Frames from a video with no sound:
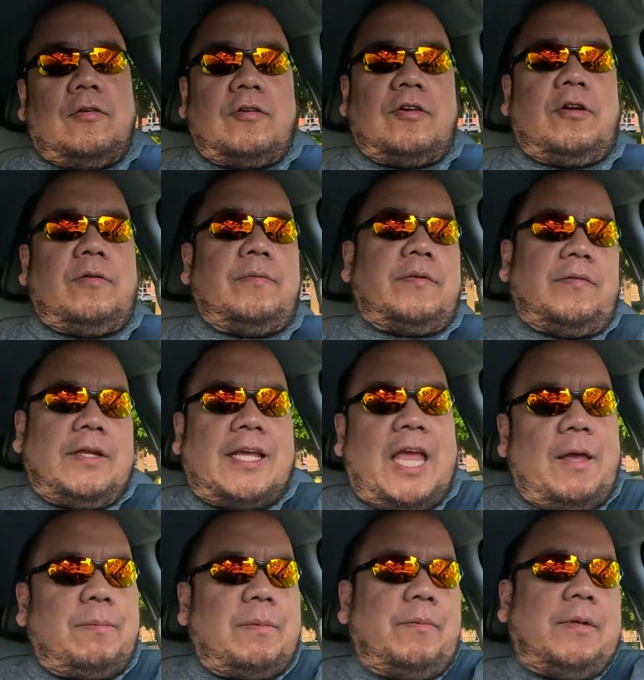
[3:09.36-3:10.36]
in terms of the
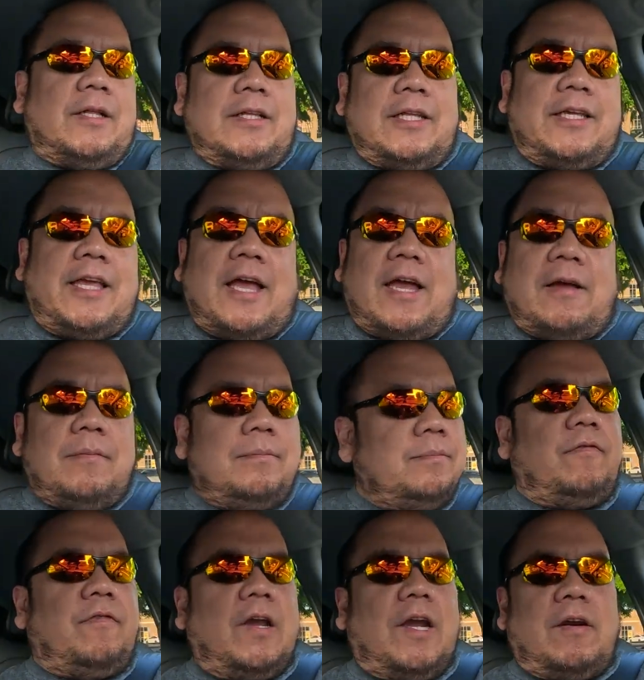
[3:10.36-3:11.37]
capability, yeah,
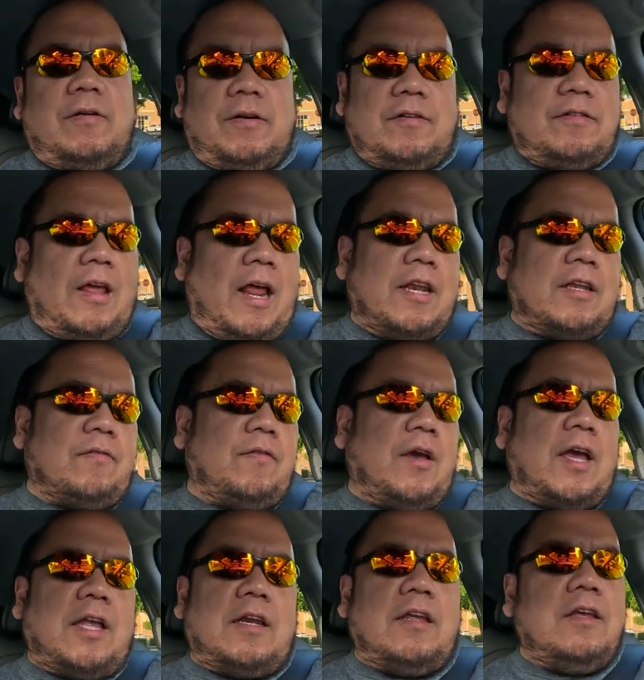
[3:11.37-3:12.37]
very
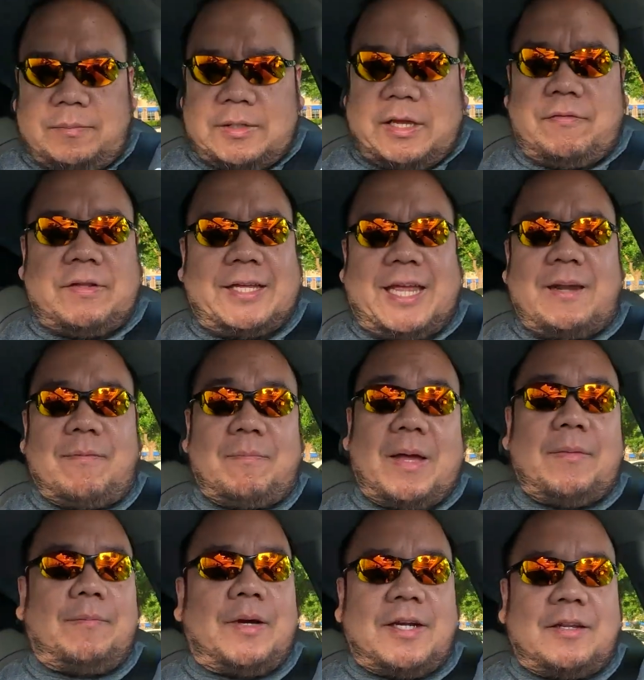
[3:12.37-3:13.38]
satisfied. Definitely getting
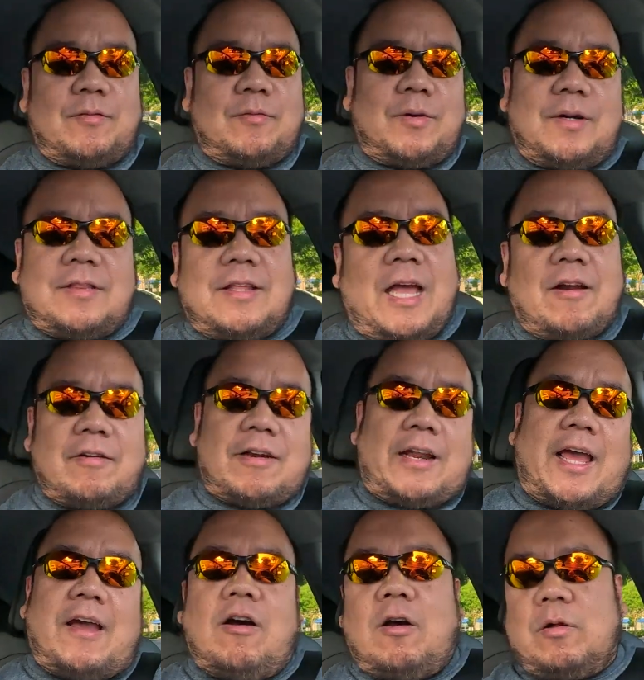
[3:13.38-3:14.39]
my money's worth out of
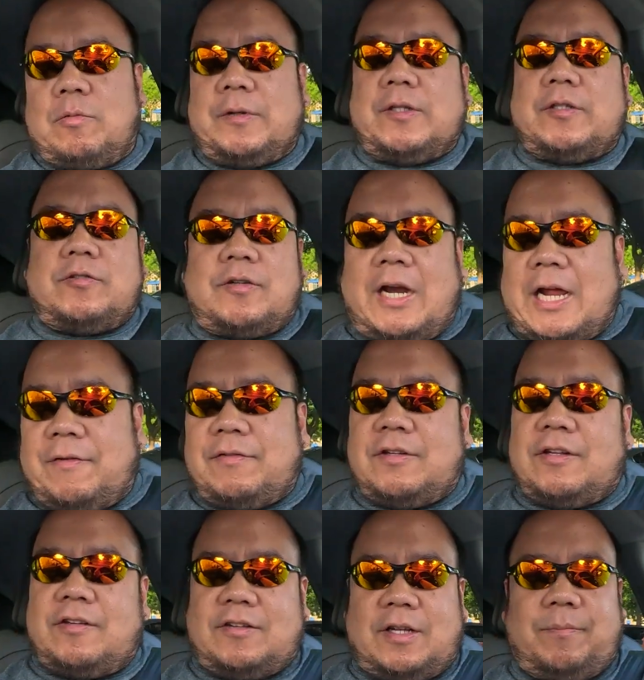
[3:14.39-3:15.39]
that all-wheel drive
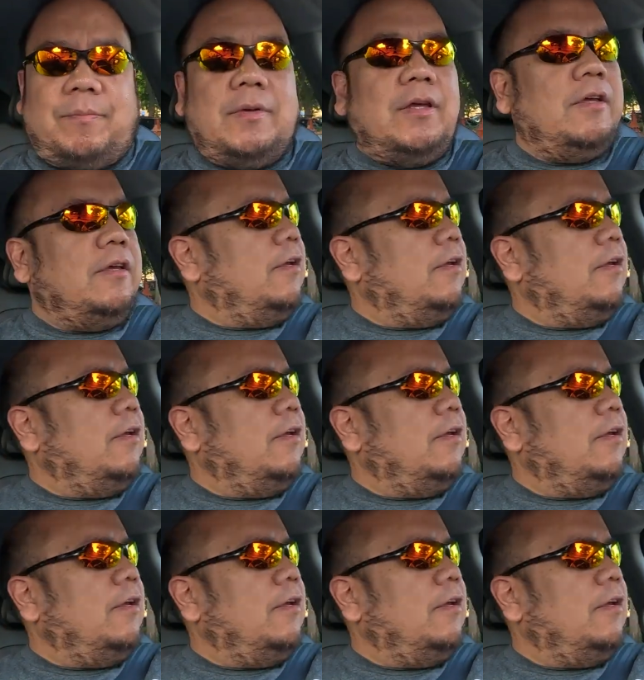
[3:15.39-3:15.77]
system.